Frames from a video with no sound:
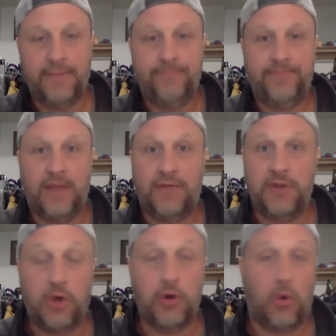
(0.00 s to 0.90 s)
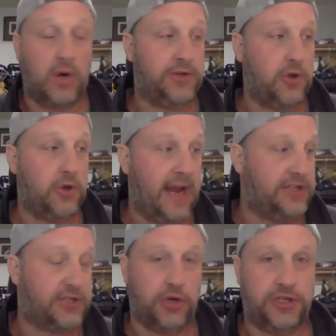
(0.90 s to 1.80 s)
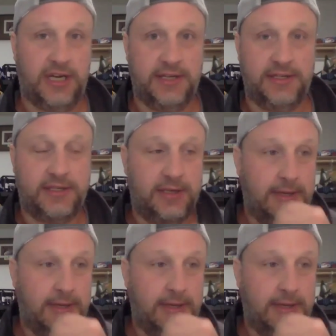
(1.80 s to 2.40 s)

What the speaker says: Now, if you don't know what a domain search is,